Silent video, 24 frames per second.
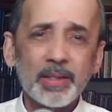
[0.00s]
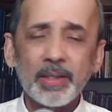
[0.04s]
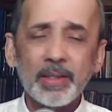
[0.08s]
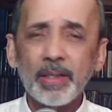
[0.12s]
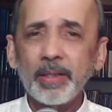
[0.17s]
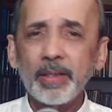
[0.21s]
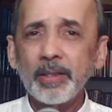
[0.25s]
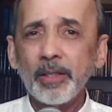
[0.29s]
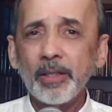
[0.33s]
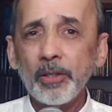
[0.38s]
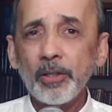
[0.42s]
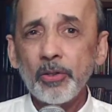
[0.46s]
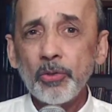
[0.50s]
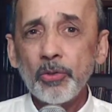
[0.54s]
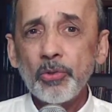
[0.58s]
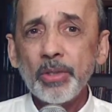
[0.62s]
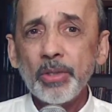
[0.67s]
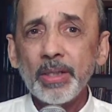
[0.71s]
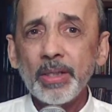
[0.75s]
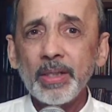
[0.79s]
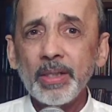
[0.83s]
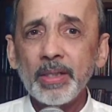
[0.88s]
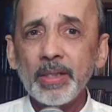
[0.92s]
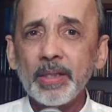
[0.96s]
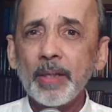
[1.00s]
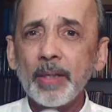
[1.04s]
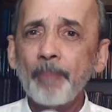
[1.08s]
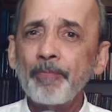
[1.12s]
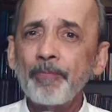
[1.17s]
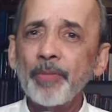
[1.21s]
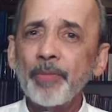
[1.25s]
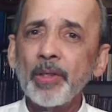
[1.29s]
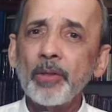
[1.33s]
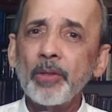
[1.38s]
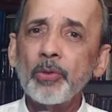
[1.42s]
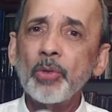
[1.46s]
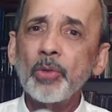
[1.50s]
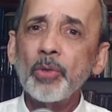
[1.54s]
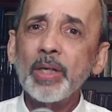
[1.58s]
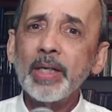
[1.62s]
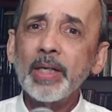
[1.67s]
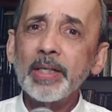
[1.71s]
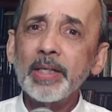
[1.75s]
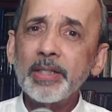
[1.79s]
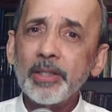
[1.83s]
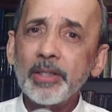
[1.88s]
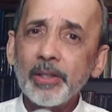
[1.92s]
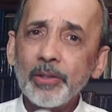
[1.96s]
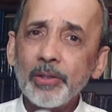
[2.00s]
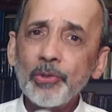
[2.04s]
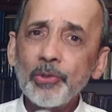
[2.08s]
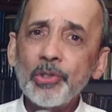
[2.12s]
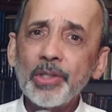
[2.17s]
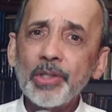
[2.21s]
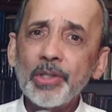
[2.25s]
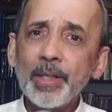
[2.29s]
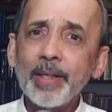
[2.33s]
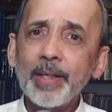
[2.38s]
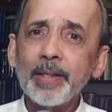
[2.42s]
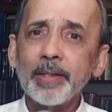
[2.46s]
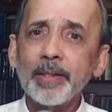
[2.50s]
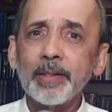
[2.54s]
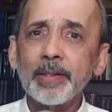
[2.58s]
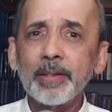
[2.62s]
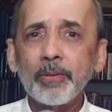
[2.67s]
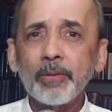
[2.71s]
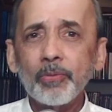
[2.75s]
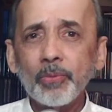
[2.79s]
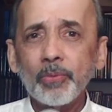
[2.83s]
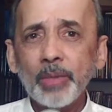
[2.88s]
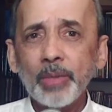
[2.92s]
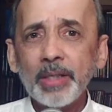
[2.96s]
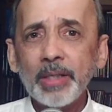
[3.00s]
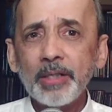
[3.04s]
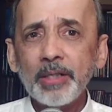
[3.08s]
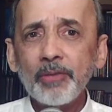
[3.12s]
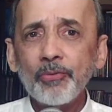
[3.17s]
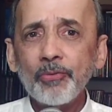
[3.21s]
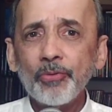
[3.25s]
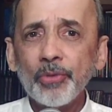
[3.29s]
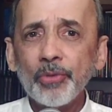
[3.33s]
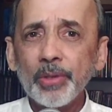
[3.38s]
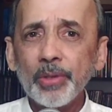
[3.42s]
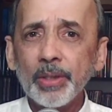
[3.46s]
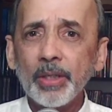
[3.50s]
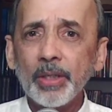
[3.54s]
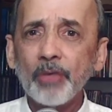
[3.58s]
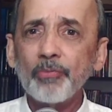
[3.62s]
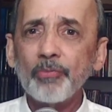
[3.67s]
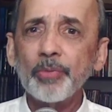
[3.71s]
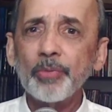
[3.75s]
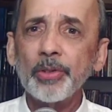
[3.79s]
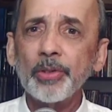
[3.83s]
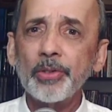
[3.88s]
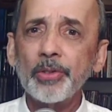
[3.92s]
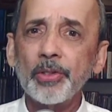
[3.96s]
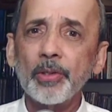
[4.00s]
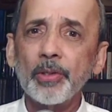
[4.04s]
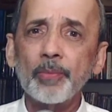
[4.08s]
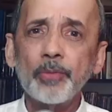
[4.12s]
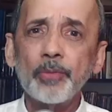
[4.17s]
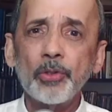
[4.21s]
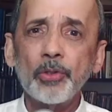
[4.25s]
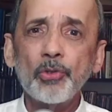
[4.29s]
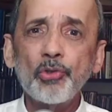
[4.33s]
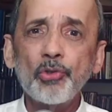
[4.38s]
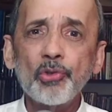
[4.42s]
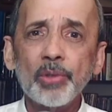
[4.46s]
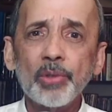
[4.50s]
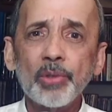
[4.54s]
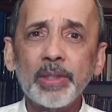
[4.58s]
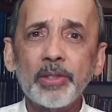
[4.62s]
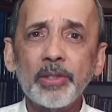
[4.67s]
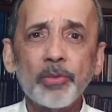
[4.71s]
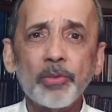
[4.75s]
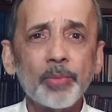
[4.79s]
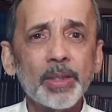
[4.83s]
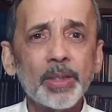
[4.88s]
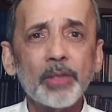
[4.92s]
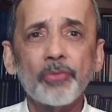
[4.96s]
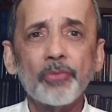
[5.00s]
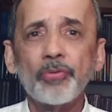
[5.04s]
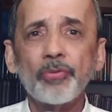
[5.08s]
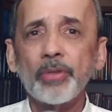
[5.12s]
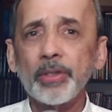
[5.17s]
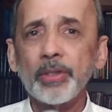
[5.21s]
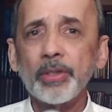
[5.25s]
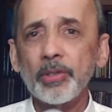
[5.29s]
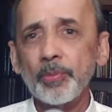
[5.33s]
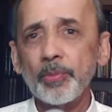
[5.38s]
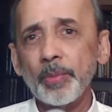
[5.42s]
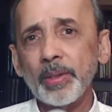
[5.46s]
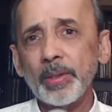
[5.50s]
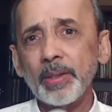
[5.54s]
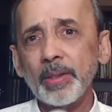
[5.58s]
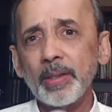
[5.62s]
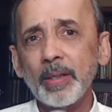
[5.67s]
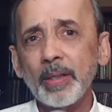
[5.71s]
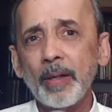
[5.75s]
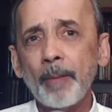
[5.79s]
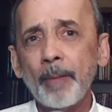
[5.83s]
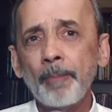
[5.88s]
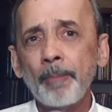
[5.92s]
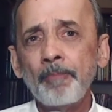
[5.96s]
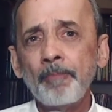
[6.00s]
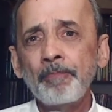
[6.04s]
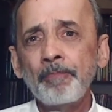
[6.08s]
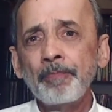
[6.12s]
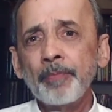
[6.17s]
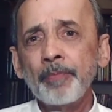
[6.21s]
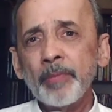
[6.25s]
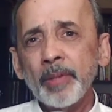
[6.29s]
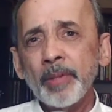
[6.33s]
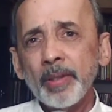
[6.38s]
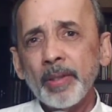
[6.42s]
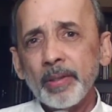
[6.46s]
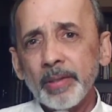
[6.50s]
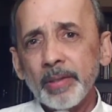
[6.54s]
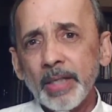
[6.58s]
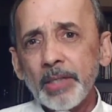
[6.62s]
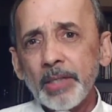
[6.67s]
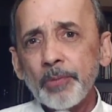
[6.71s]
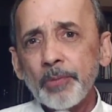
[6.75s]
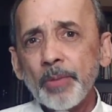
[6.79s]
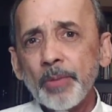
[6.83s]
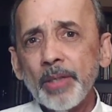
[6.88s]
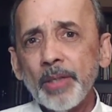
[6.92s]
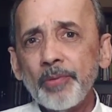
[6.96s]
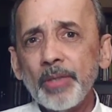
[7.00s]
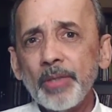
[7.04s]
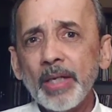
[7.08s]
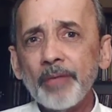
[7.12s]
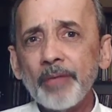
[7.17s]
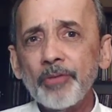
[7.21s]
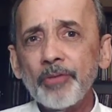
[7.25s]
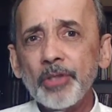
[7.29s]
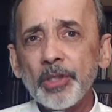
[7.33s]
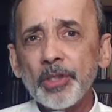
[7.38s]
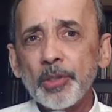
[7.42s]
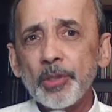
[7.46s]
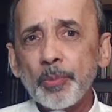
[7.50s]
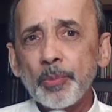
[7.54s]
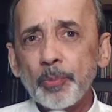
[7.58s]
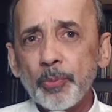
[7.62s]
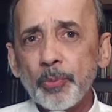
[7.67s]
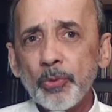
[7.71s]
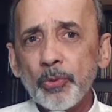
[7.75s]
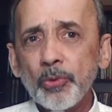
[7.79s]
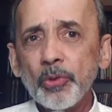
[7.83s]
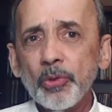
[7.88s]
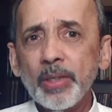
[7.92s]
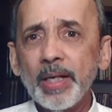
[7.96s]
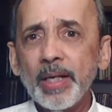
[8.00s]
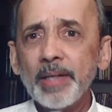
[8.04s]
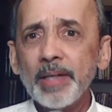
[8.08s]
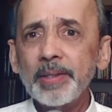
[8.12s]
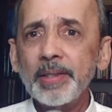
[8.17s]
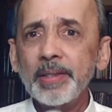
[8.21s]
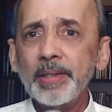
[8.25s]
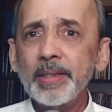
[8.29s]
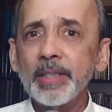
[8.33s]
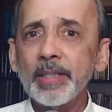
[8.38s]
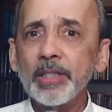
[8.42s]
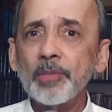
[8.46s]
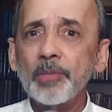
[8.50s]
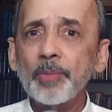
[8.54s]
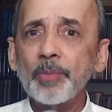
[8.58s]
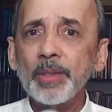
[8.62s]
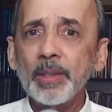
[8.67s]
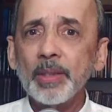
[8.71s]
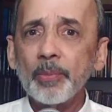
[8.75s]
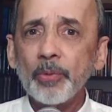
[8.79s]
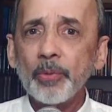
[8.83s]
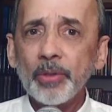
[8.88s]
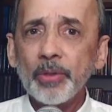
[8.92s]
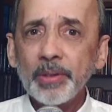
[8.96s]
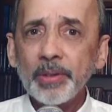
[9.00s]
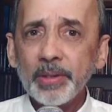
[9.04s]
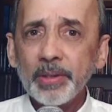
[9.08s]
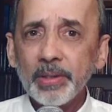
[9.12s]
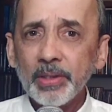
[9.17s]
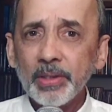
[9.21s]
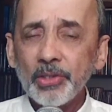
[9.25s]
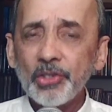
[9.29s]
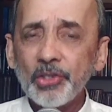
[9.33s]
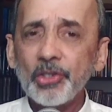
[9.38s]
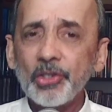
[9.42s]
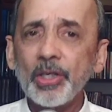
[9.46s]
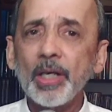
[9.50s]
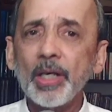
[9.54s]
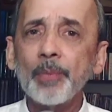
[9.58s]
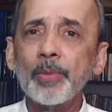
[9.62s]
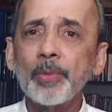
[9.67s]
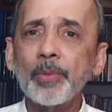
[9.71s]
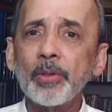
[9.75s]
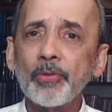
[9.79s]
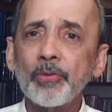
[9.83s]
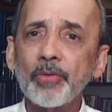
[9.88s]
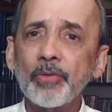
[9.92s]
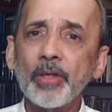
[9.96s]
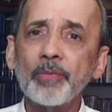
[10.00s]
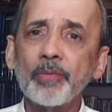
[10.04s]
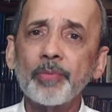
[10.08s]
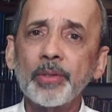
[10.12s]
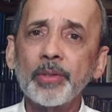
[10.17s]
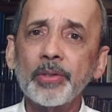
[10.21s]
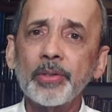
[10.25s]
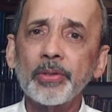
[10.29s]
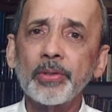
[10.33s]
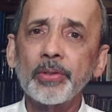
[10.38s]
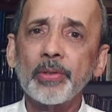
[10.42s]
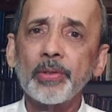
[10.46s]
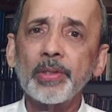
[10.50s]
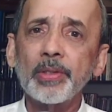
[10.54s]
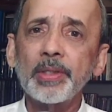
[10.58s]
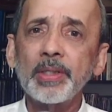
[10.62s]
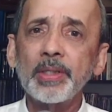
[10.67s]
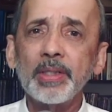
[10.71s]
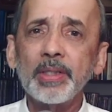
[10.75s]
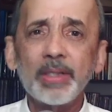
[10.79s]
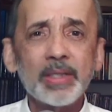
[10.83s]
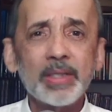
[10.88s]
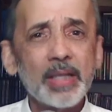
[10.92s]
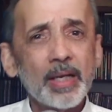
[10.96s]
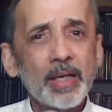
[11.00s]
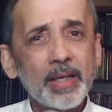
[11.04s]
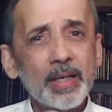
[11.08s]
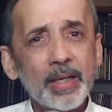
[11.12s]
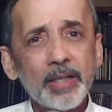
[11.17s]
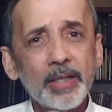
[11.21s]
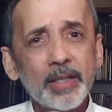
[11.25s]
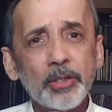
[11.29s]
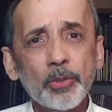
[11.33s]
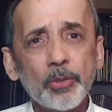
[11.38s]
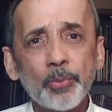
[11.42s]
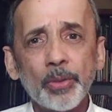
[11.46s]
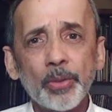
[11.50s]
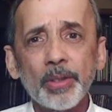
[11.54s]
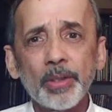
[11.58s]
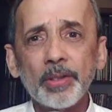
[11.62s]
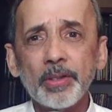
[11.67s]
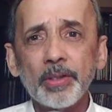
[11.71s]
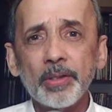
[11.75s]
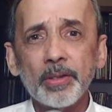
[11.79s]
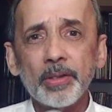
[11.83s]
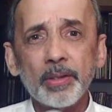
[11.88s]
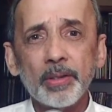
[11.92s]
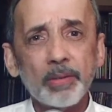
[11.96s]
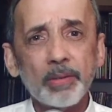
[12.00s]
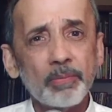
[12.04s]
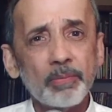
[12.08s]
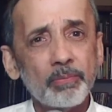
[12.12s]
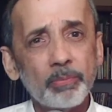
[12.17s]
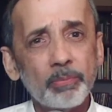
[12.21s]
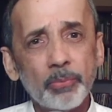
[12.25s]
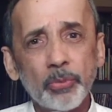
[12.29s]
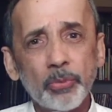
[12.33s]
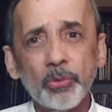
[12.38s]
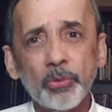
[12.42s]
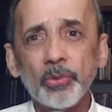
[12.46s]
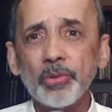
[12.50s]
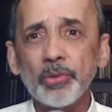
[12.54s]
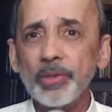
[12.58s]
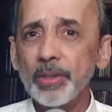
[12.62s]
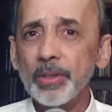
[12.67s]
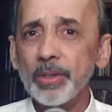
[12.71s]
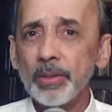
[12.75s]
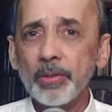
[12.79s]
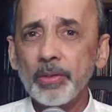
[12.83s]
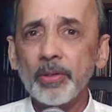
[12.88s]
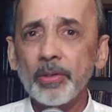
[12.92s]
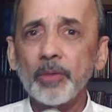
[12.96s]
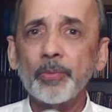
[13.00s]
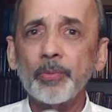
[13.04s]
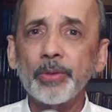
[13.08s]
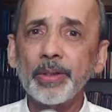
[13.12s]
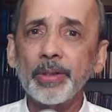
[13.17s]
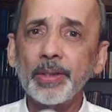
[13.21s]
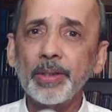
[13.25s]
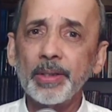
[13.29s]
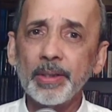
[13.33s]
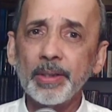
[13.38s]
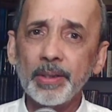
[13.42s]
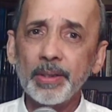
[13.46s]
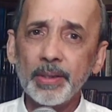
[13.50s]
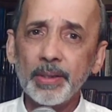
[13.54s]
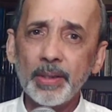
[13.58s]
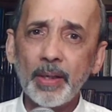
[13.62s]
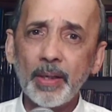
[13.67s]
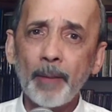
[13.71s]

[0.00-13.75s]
and the loonies who are at a loose end waiting for a government job, usually to make a fast buck. That's why we have such poor candidates being appointed as chairman of government authorities, enterprises, and boards and corporations.